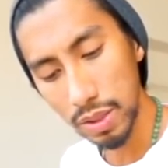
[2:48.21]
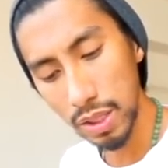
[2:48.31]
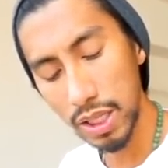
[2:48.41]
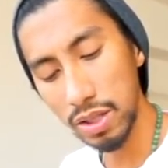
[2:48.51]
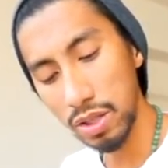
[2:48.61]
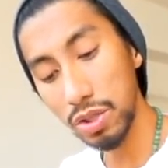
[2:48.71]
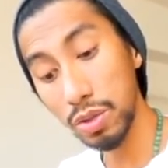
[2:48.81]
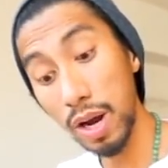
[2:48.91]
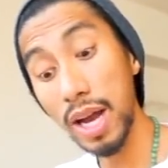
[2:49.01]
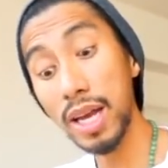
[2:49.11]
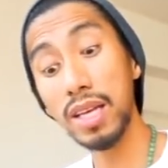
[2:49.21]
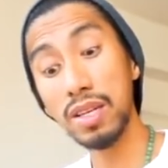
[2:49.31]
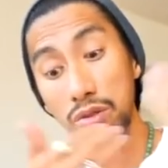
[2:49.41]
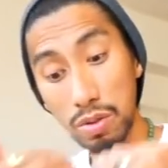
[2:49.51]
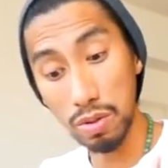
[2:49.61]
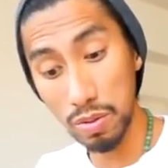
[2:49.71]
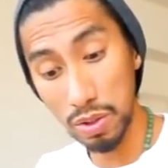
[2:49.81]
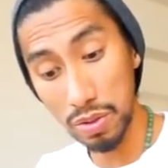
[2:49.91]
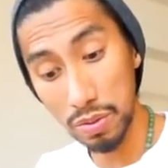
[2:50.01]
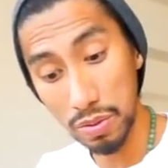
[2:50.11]
and they're trying to lure
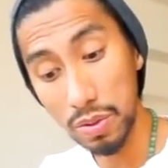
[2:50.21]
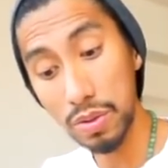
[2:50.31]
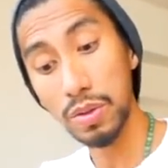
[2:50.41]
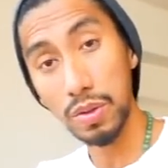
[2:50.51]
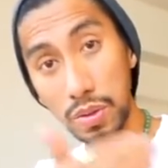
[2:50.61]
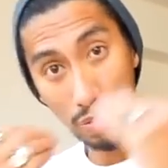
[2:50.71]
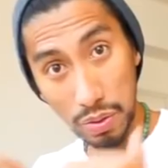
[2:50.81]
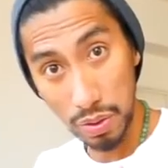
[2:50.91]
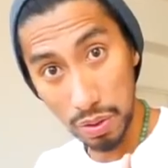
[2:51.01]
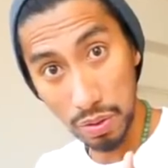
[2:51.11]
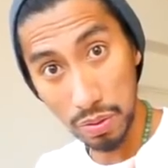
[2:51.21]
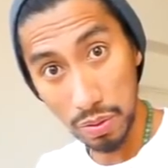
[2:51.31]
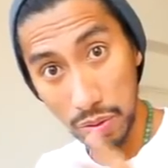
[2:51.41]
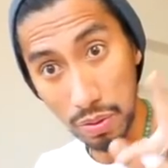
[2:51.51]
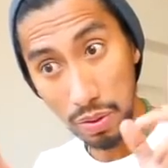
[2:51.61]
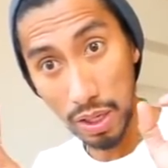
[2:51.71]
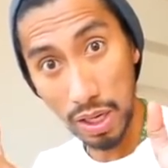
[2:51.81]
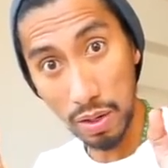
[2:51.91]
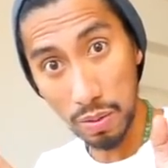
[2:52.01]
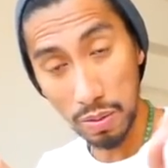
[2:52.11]
you. You know,
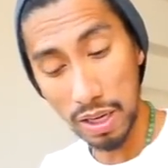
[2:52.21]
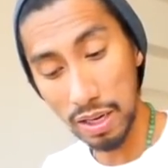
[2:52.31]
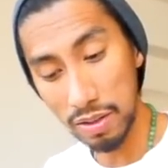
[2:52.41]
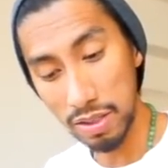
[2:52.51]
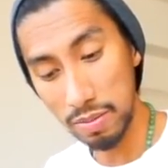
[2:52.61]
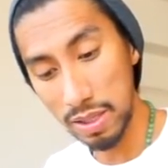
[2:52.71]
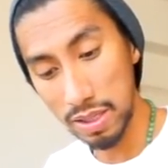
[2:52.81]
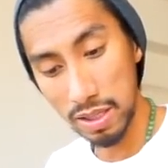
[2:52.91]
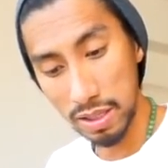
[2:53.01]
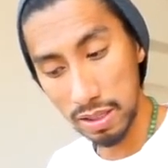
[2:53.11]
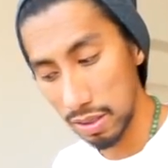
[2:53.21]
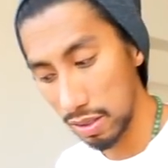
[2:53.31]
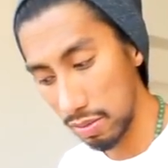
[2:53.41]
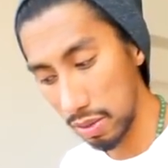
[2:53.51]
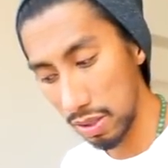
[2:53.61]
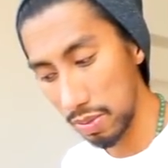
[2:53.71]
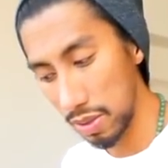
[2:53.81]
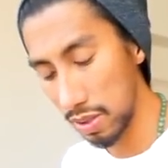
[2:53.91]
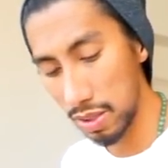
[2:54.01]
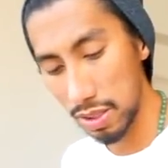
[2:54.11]
hello, Aries, basically. This is what this
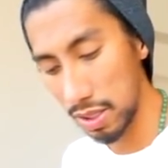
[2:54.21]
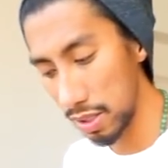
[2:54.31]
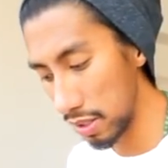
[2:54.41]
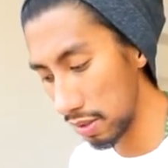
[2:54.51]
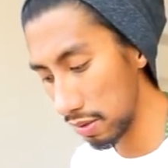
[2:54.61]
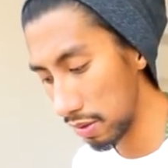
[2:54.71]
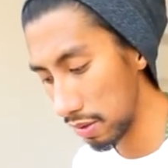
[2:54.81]
person is saying.